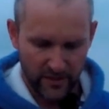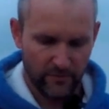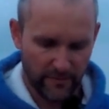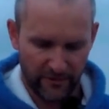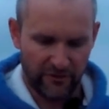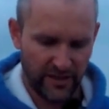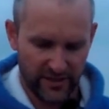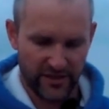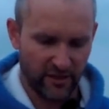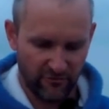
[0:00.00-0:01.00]
One of my
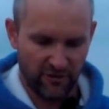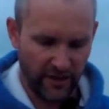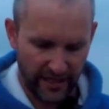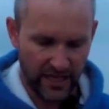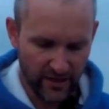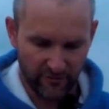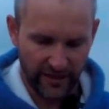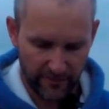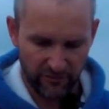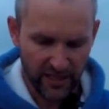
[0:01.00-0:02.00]
friends, Riley
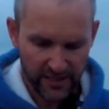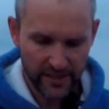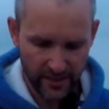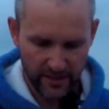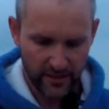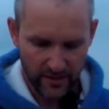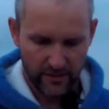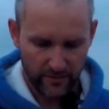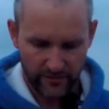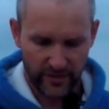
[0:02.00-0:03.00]
Plaice,
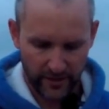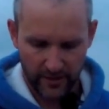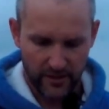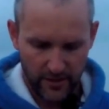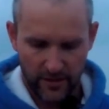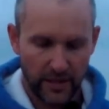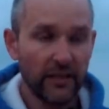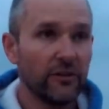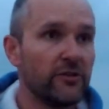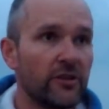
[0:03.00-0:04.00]
one of our
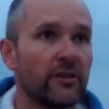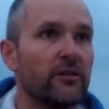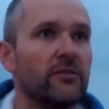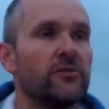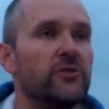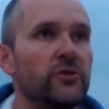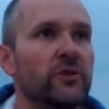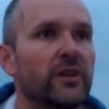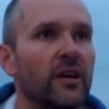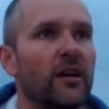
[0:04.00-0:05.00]
England
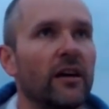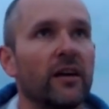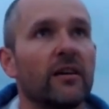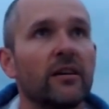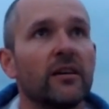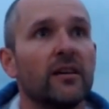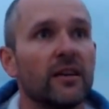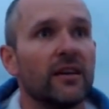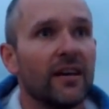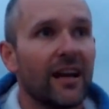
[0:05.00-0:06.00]
junior
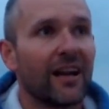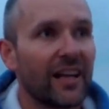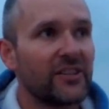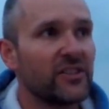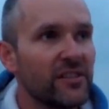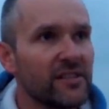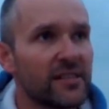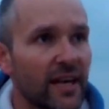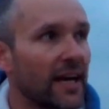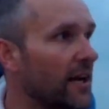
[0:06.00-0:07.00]

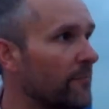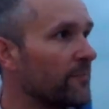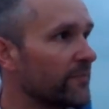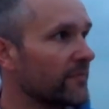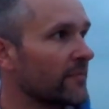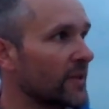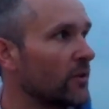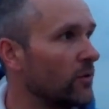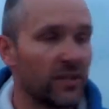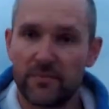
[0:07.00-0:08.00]
legends,
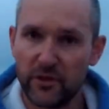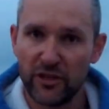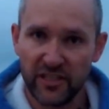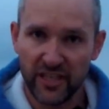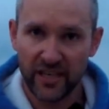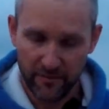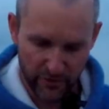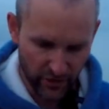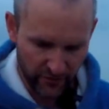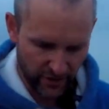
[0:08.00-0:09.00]
caught this
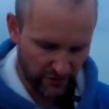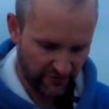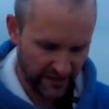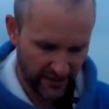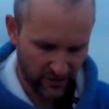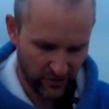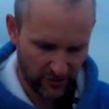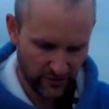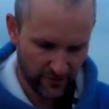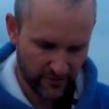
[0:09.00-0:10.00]
beautiful golden grey
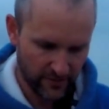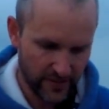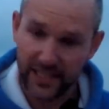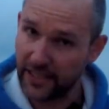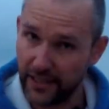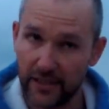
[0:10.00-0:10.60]
on Saturday